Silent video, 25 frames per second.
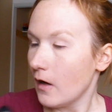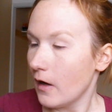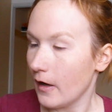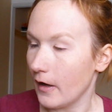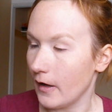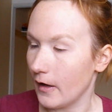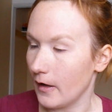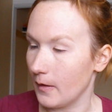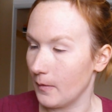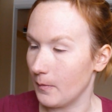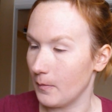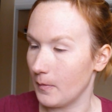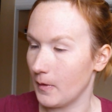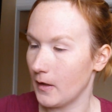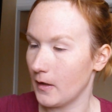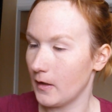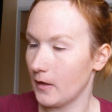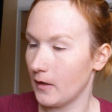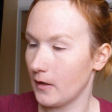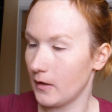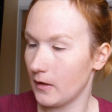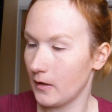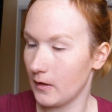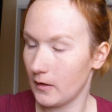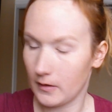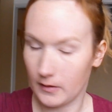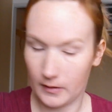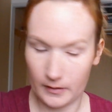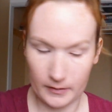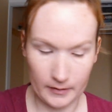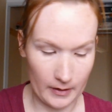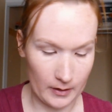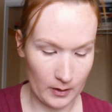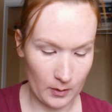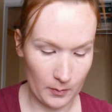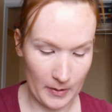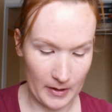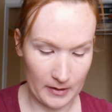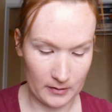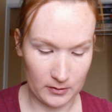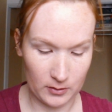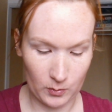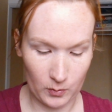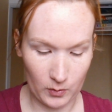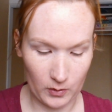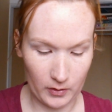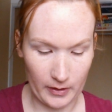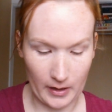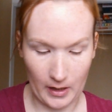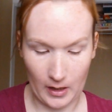Because I go back
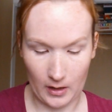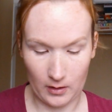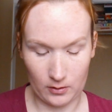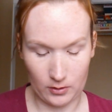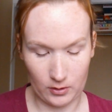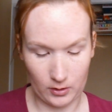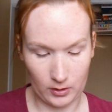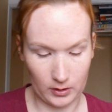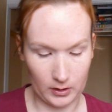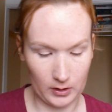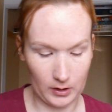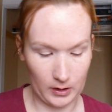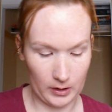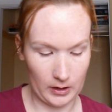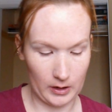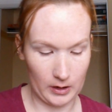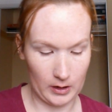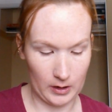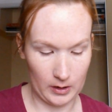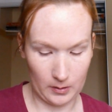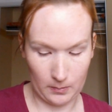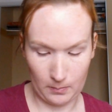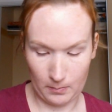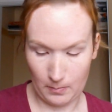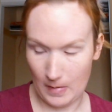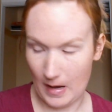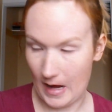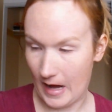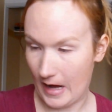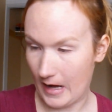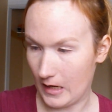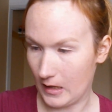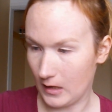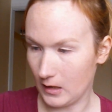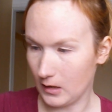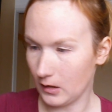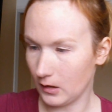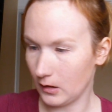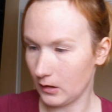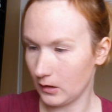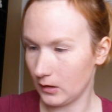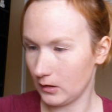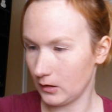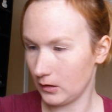to work actually in May.